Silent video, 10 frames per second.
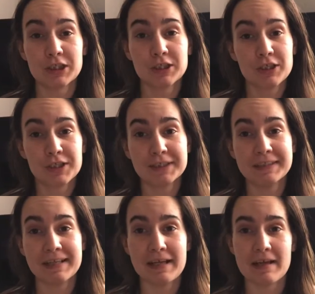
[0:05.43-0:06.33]
hard
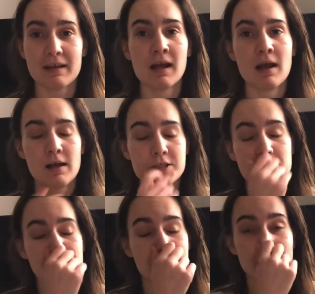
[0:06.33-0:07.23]
day. Should
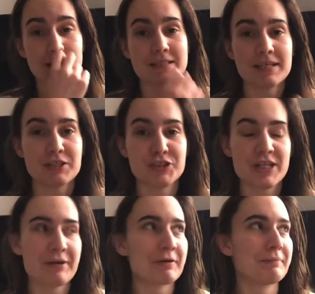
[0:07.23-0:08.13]
have probably taken a
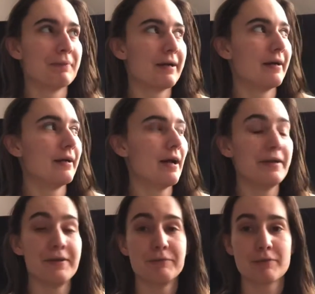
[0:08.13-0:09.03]
shower, but I
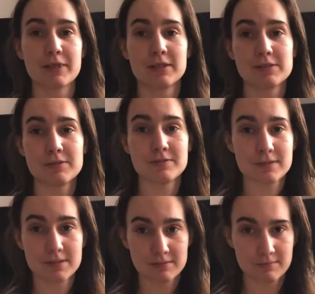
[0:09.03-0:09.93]
didn't want to lose
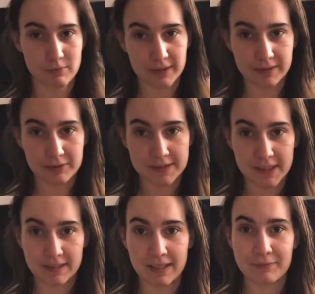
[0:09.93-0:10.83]
what little
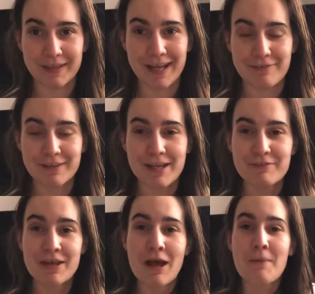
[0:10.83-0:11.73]
sunlight we have left.
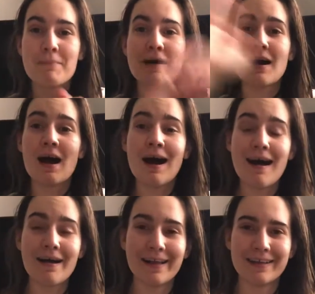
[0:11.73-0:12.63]
But
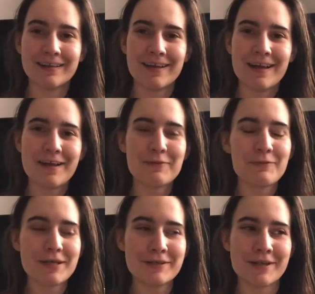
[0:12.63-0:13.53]
hi, and
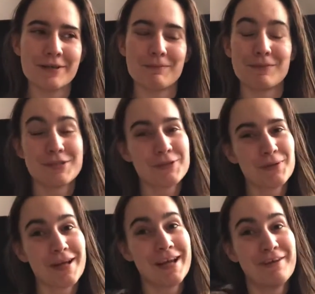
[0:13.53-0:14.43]
welcome to
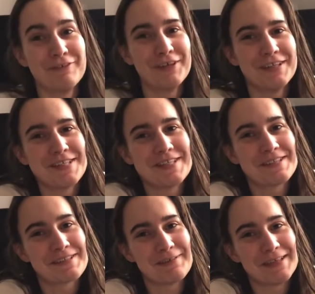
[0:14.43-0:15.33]
whatever this is
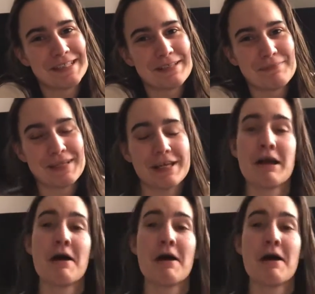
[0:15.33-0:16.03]
going to be.